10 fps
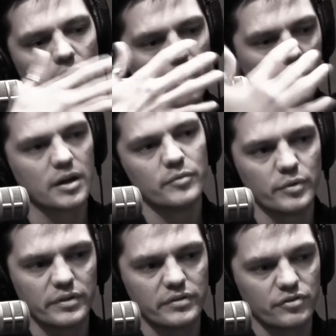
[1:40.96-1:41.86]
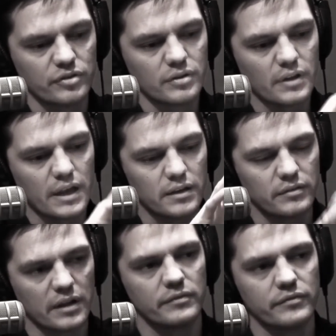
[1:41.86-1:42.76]
All come to a decision
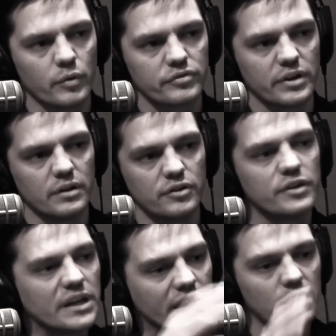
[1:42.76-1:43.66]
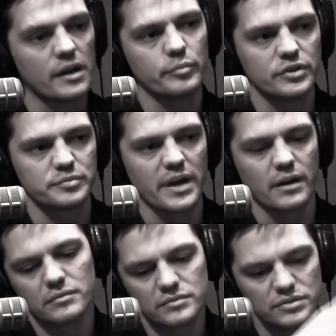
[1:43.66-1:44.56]
and enforce it. You're going to get a lot of pushback.
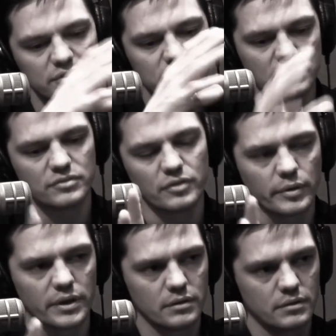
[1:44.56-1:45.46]
Well, just do it.